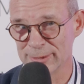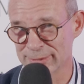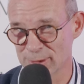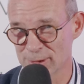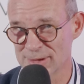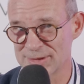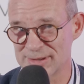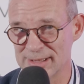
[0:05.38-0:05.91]
of
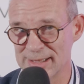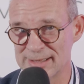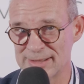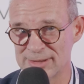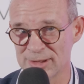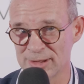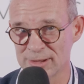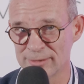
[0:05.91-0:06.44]
course,
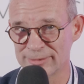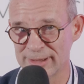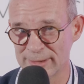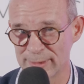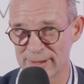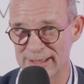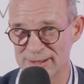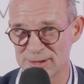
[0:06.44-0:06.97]
it's a
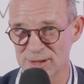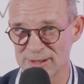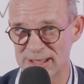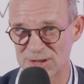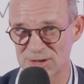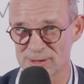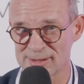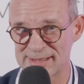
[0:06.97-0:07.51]
very
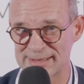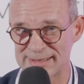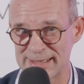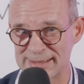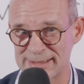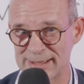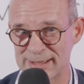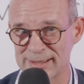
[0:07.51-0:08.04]
international
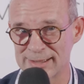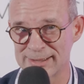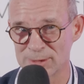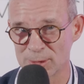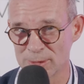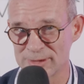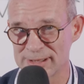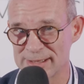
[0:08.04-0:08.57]
setting and
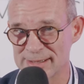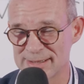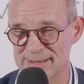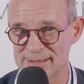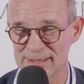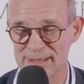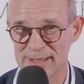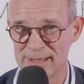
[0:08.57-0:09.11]

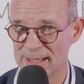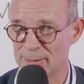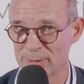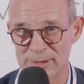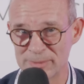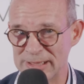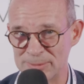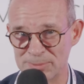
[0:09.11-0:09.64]
audience.
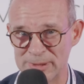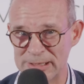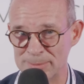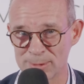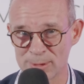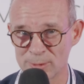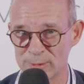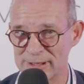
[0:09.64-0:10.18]
We meet
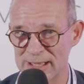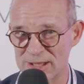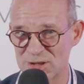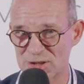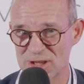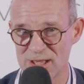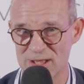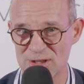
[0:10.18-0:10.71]
people, we
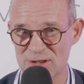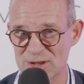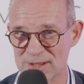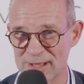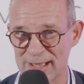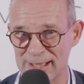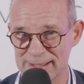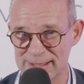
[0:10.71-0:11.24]
exchange
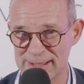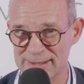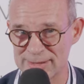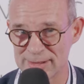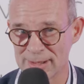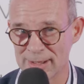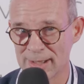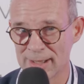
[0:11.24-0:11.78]

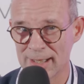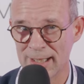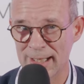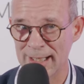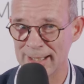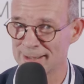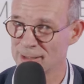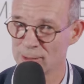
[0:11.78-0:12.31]
ideas,
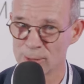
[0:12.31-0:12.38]
and I